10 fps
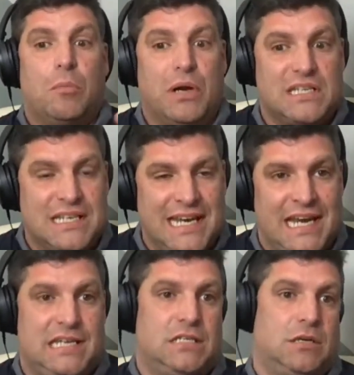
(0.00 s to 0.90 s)
but it's
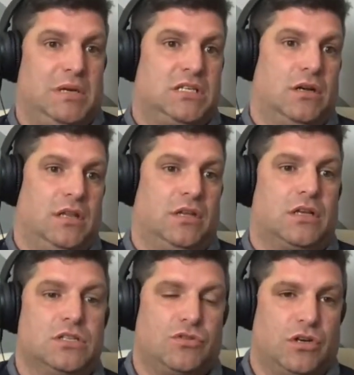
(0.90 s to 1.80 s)
needed to be done in the
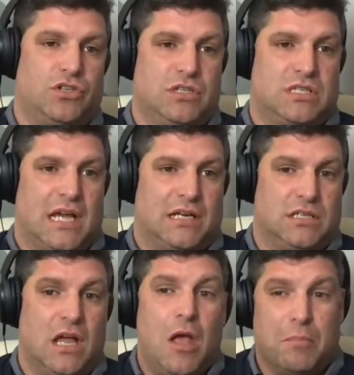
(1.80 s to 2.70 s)
construction sector,